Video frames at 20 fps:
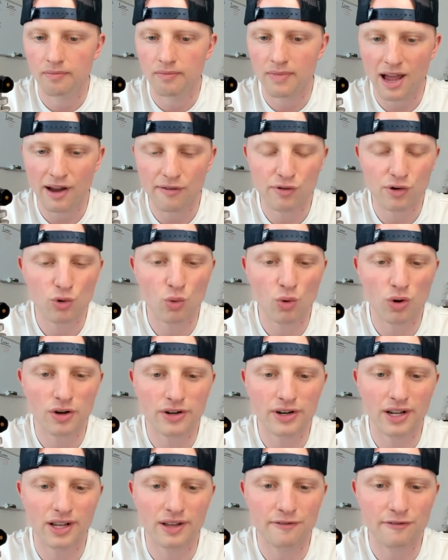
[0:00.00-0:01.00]

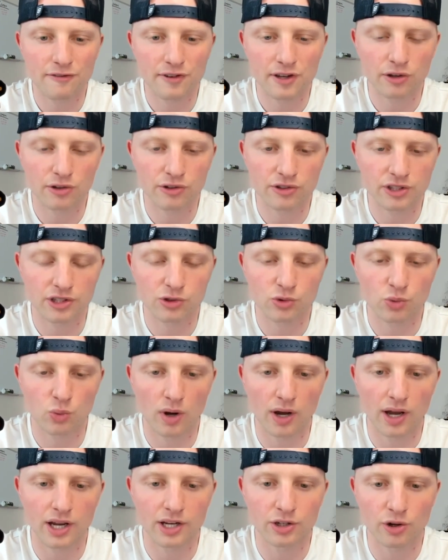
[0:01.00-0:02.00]
Everyone feels this
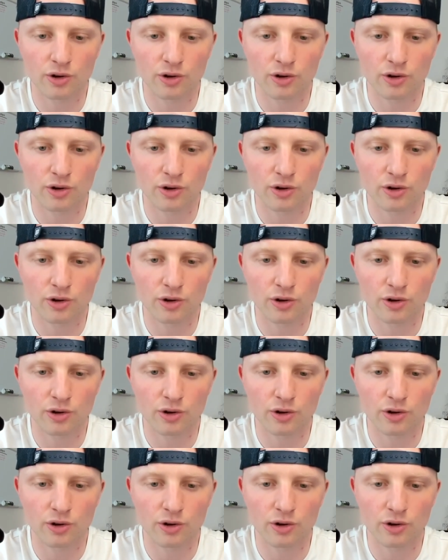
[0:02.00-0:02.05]
way.